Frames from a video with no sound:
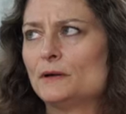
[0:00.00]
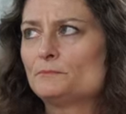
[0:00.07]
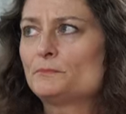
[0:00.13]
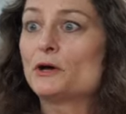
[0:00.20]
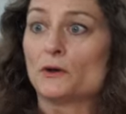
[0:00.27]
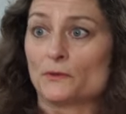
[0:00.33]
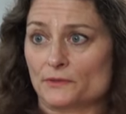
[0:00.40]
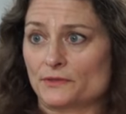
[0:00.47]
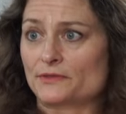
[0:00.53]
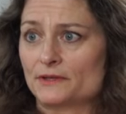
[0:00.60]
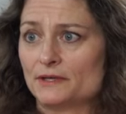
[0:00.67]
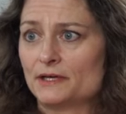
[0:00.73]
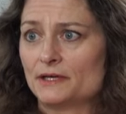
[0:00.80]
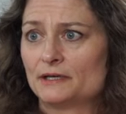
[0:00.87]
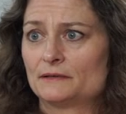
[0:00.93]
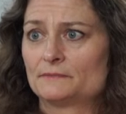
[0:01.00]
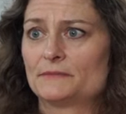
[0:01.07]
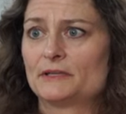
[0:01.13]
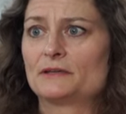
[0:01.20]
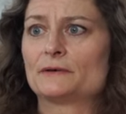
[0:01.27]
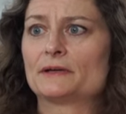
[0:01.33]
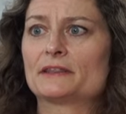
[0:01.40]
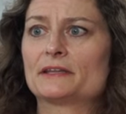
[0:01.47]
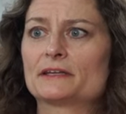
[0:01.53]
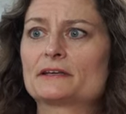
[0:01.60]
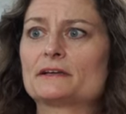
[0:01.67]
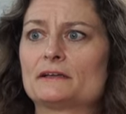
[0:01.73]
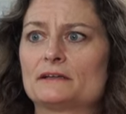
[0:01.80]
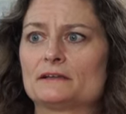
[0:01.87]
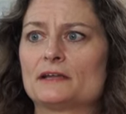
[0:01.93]
Both. Um, you know, I think
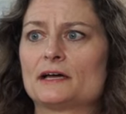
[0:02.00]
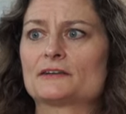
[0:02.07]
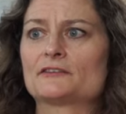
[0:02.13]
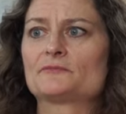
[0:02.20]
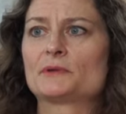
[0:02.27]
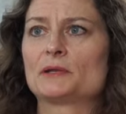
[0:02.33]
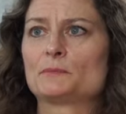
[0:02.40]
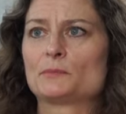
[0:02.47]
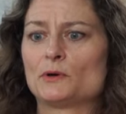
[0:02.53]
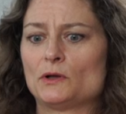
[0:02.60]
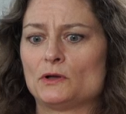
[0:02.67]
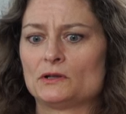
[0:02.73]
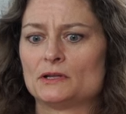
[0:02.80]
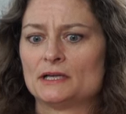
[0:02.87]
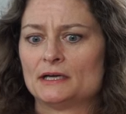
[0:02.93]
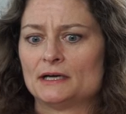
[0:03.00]
a lot of people,